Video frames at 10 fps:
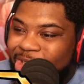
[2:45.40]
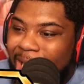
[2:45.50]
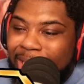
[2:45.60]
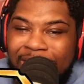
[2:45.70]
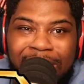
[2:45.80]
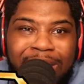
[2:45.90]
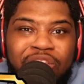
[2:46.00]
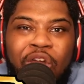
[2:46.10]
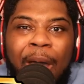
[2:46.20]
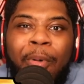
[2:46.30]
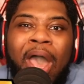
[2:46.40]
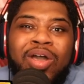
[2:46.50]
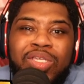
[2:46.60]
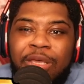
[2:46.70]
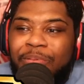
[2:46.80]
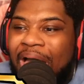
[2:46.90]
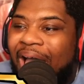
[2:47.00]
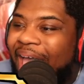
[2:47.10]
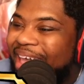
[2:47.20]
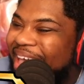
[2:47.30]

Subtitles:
drug dealer to drop all your supply.